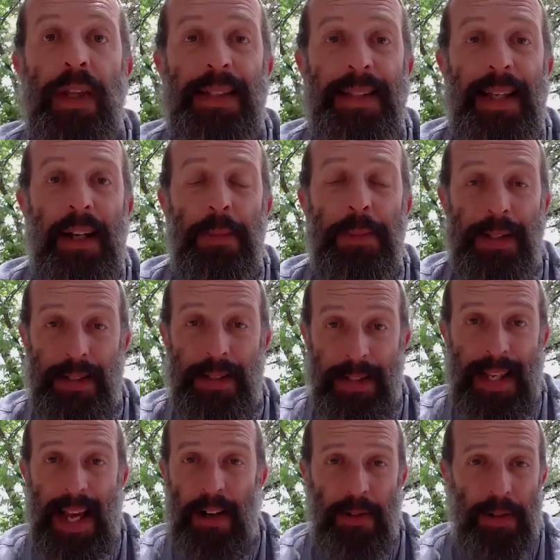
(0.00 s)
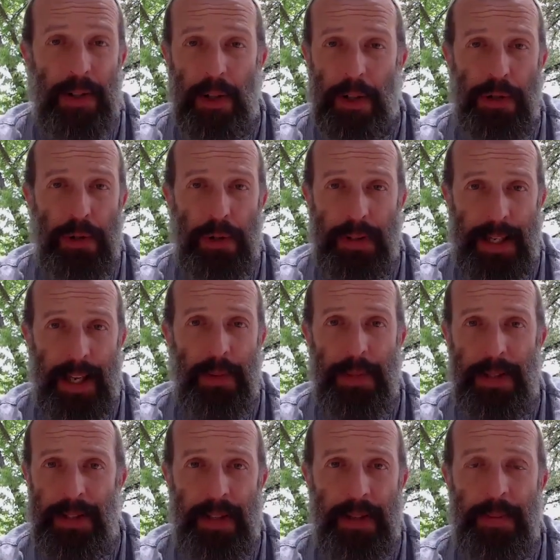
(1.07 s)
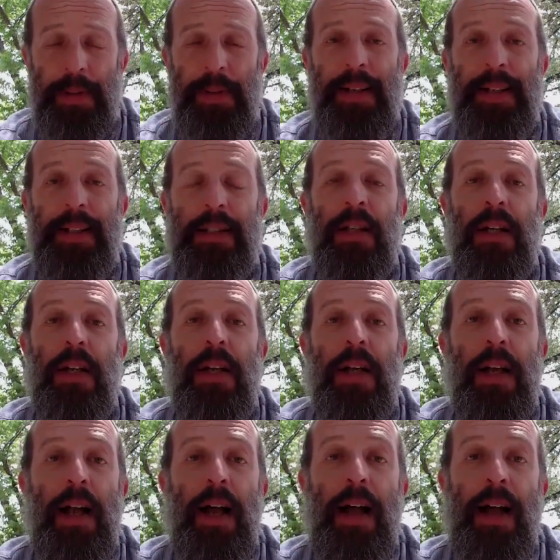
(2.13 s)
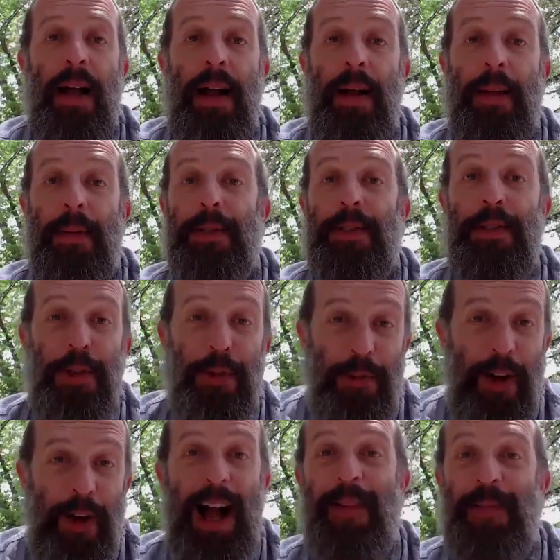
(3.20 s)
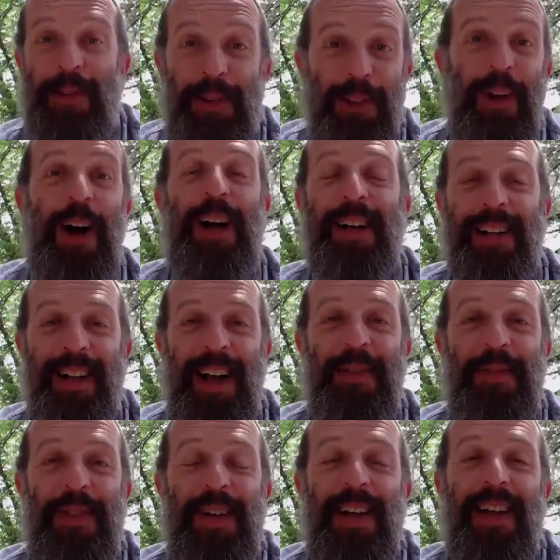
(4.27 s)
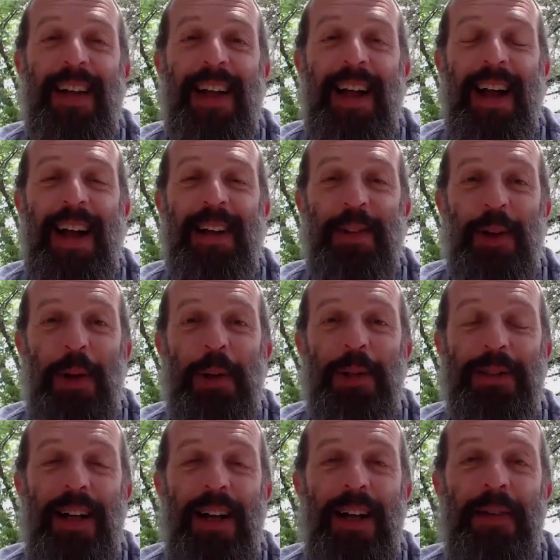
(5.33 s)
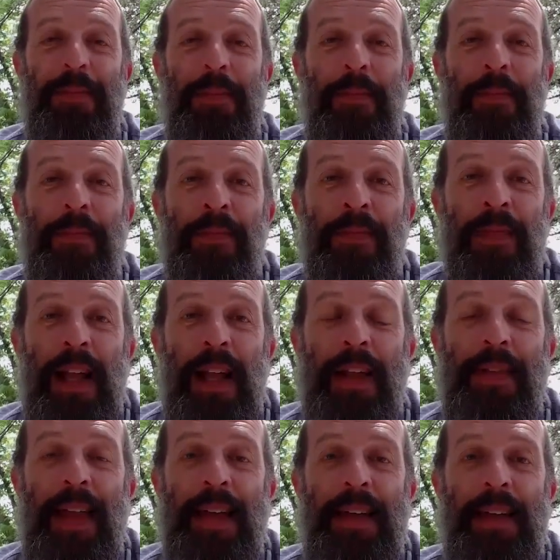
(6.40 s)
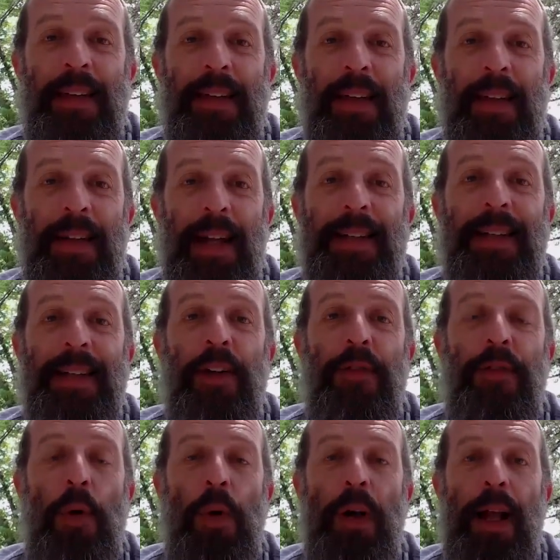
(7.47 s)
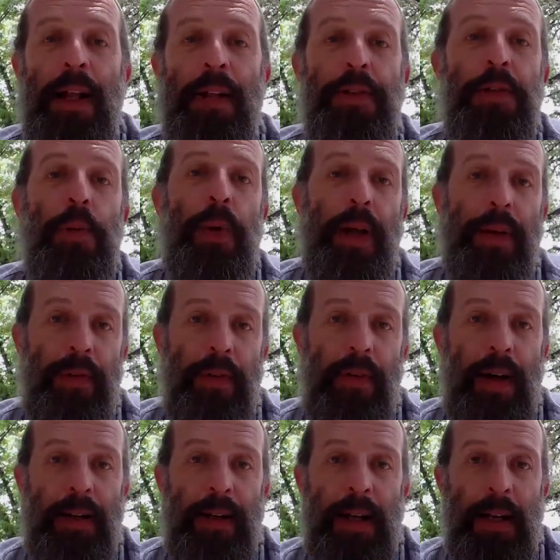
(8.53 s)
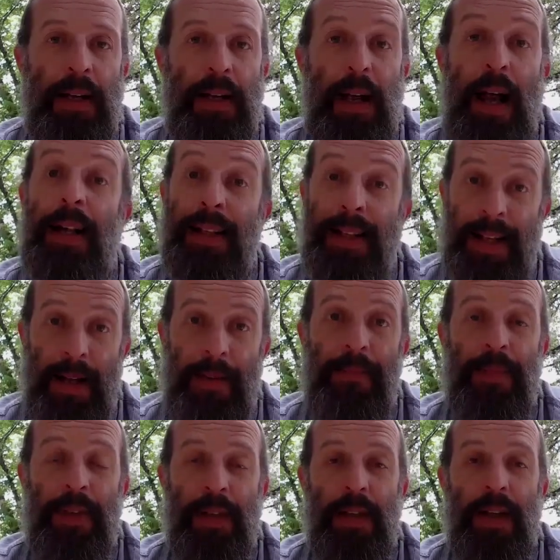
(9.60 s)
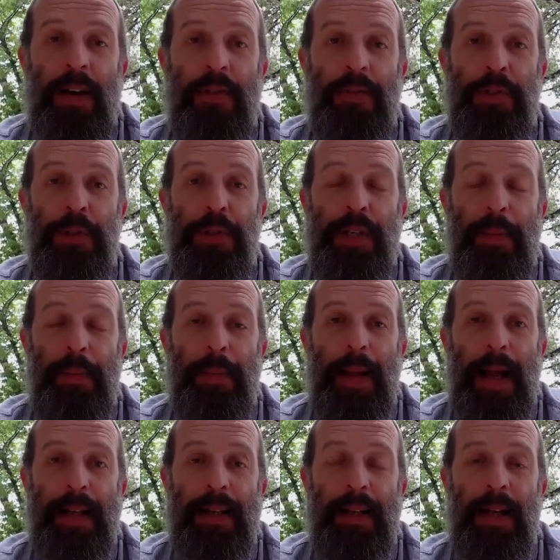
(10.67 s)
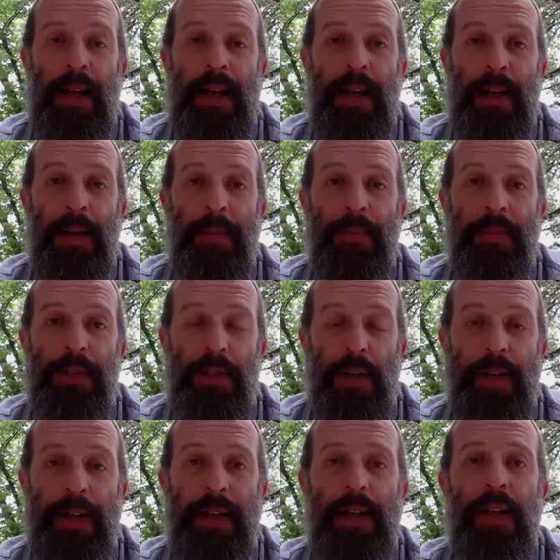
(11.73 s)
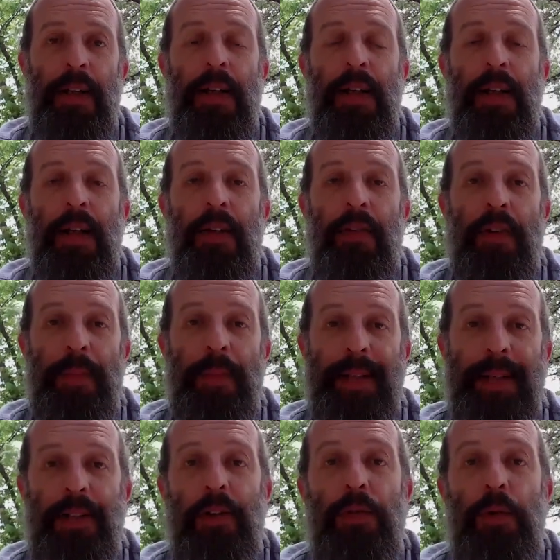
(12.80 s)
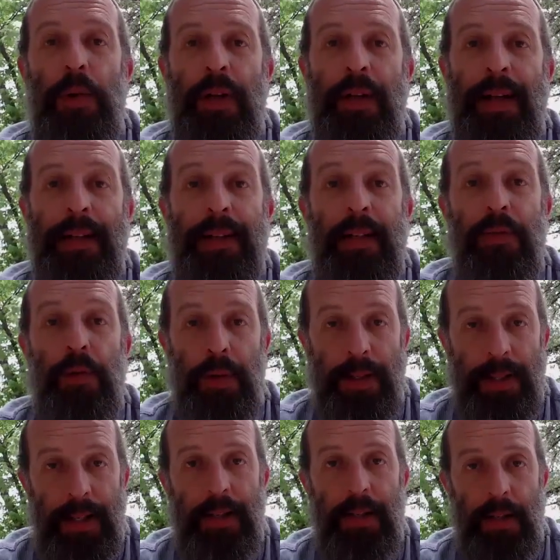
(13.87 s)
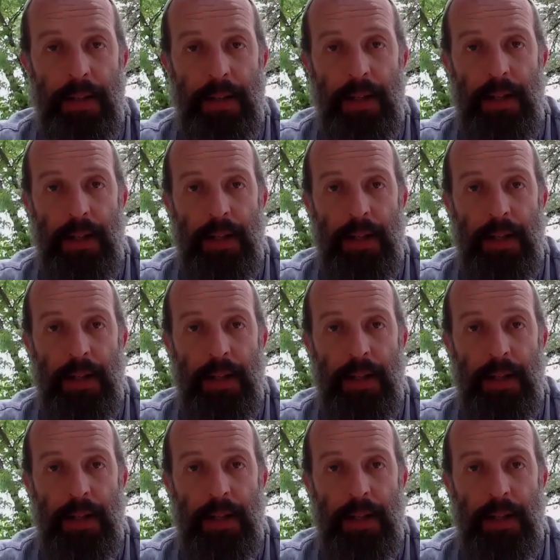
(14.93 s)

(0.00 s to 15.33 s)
settlements, these agricultural settlements, communities, survived long enough to hold on. And then in 1904, a new wave of Aliyah, of Jews coming back, started from 1904 to 1914,